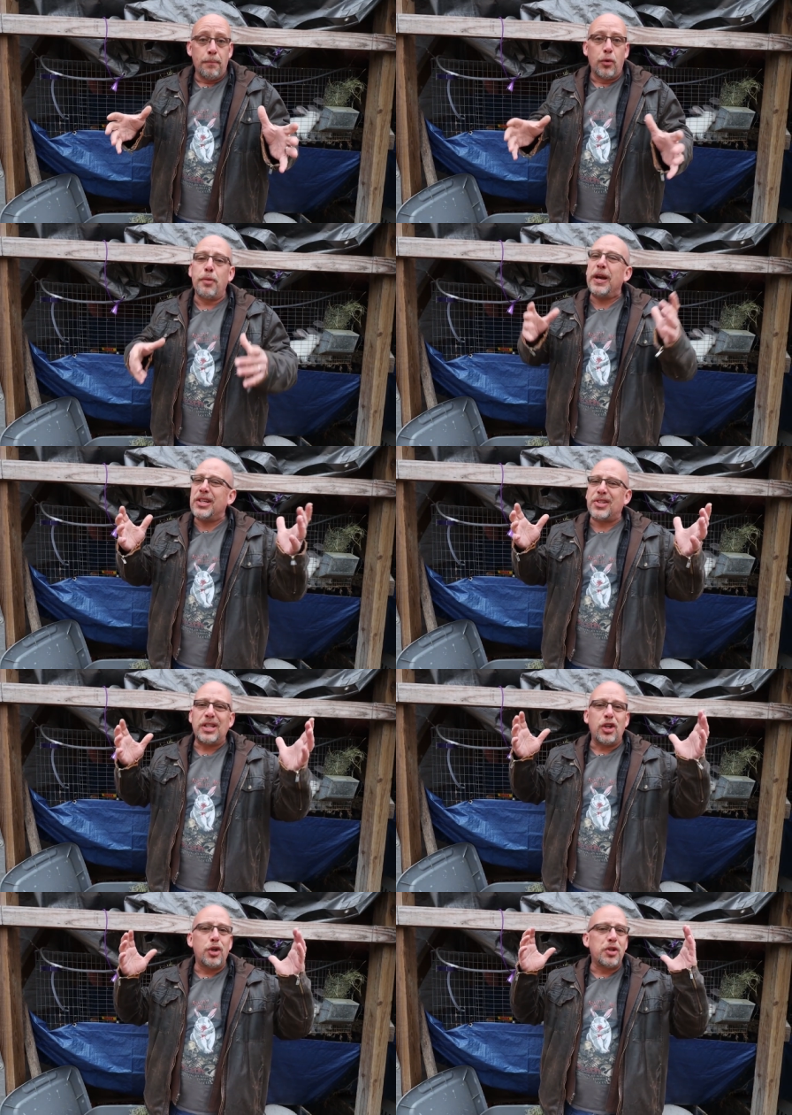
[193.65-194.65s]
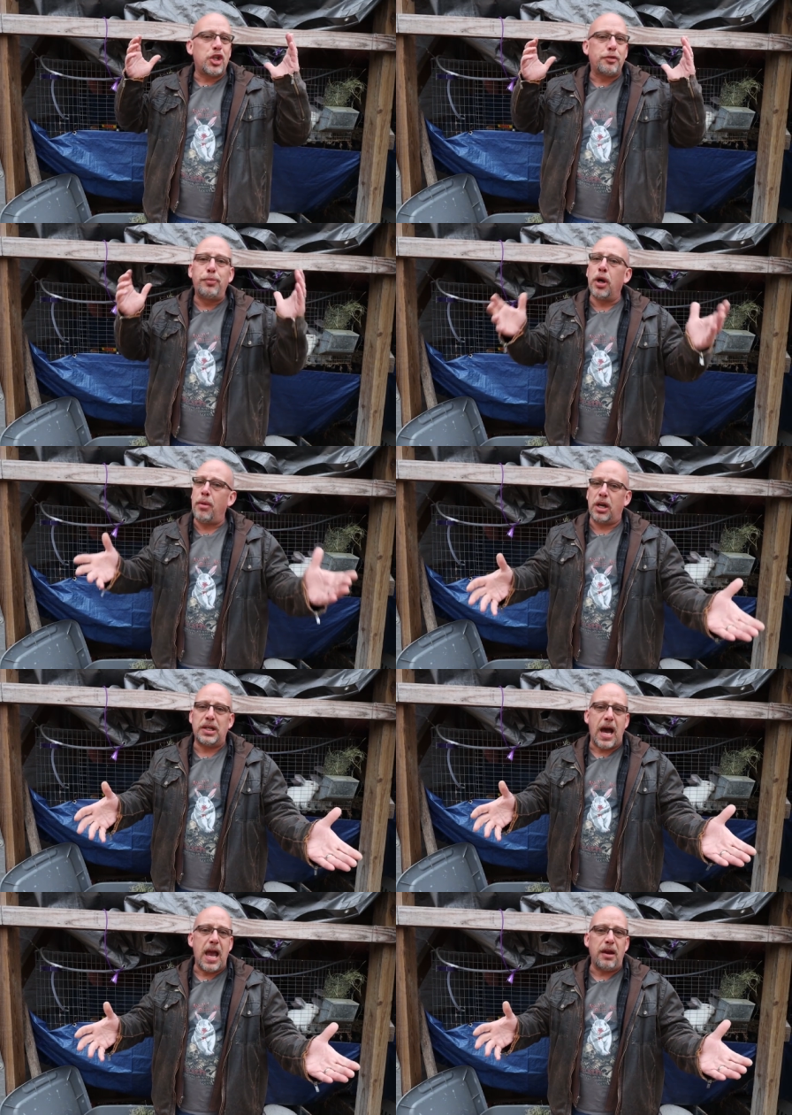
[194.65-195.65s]
Well, the biggest thing to do is just put them on a
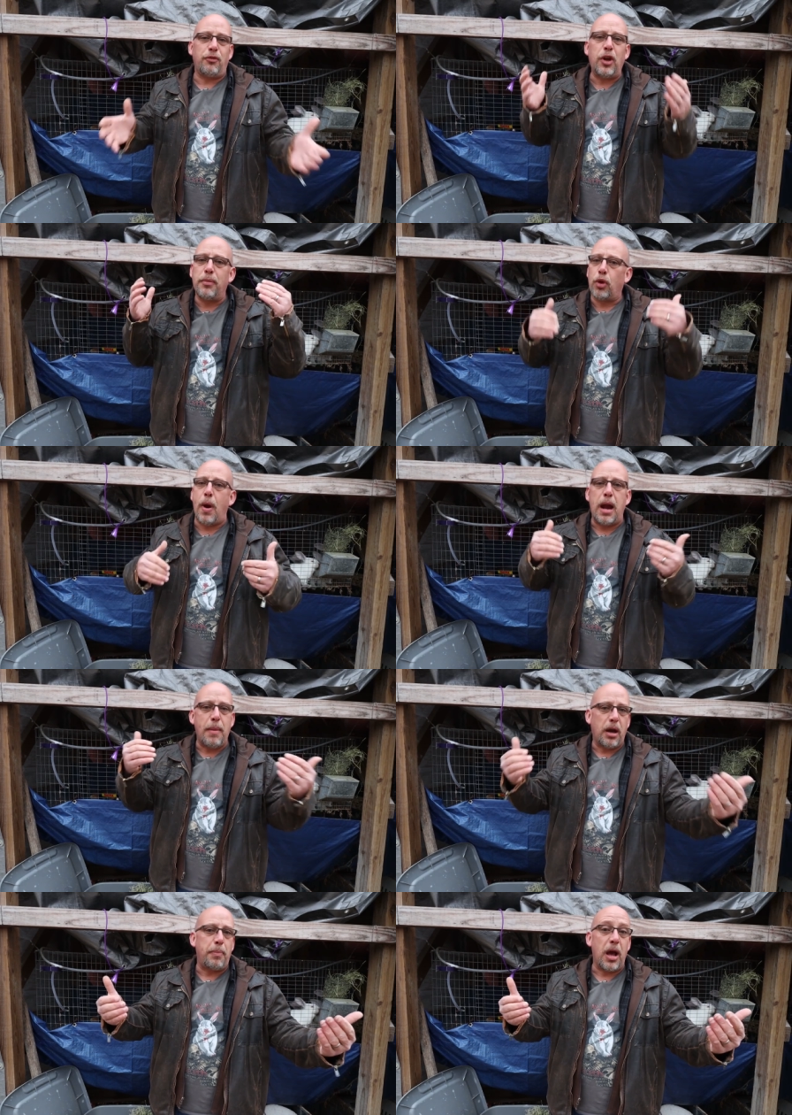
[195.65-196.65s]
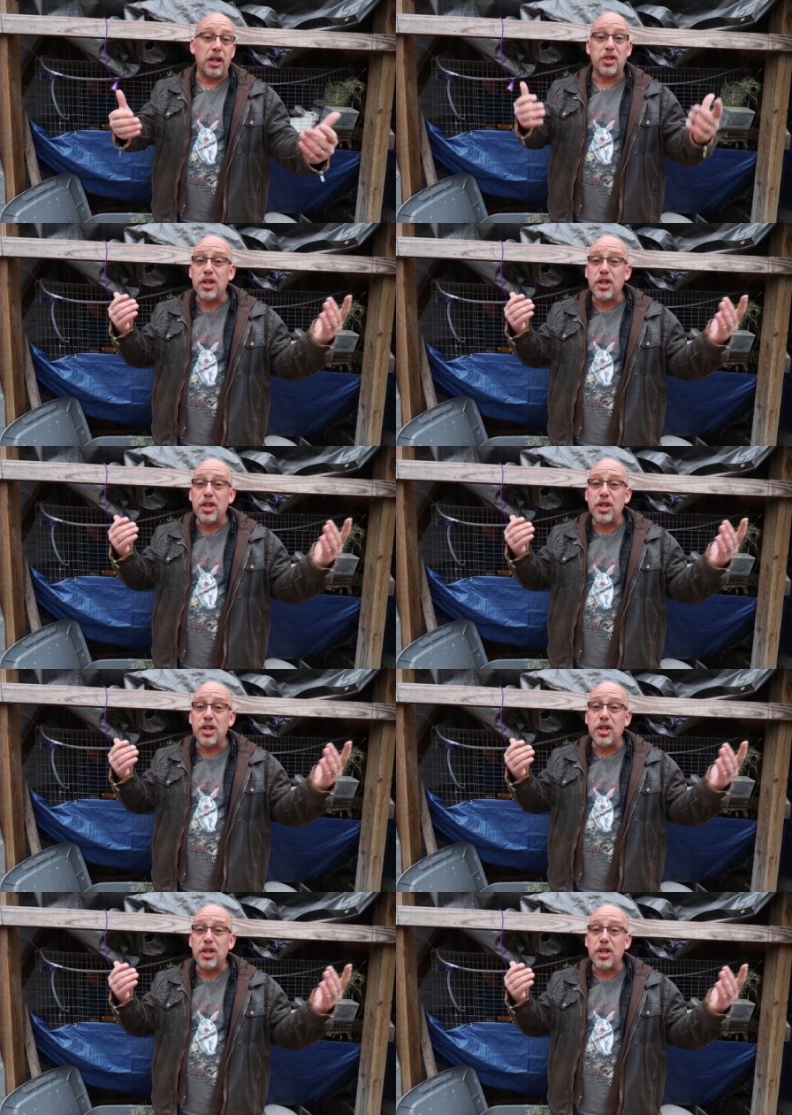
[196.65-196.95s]
diet, feed them the right amount of pellets.